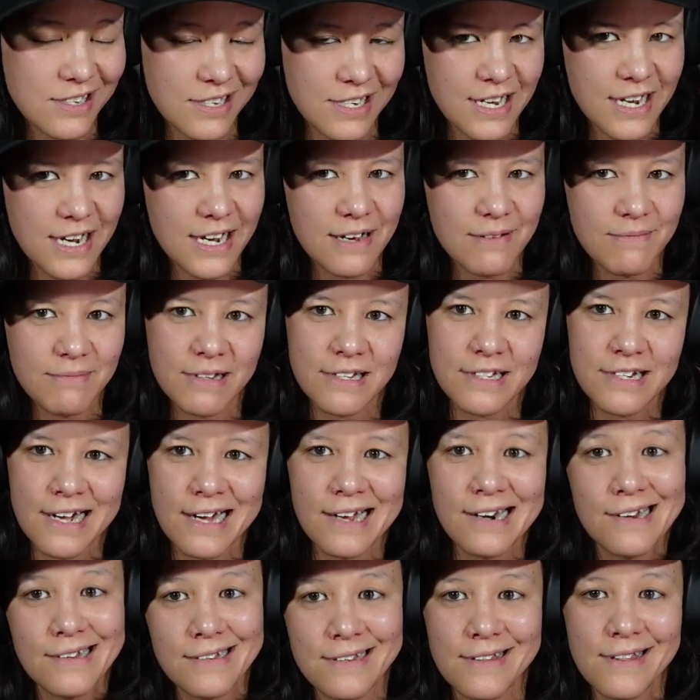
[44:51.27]
Yeah, got
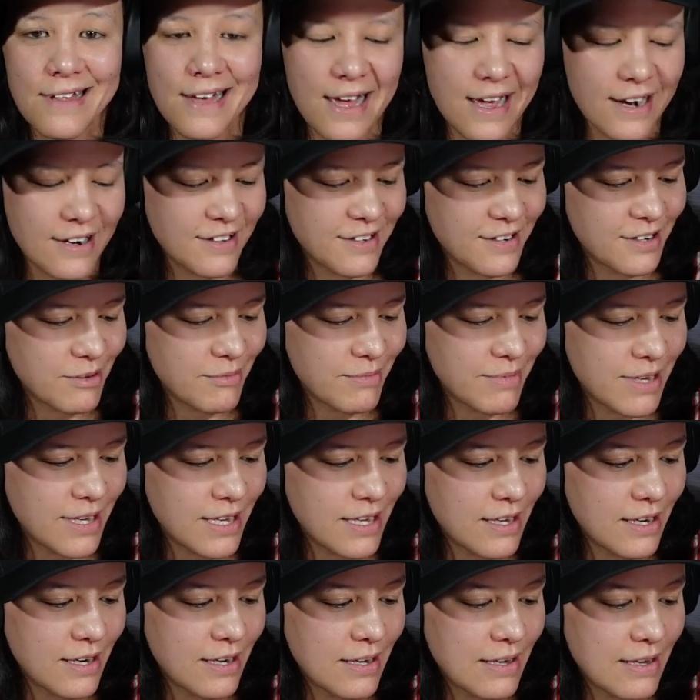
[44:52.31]
into that a little bit.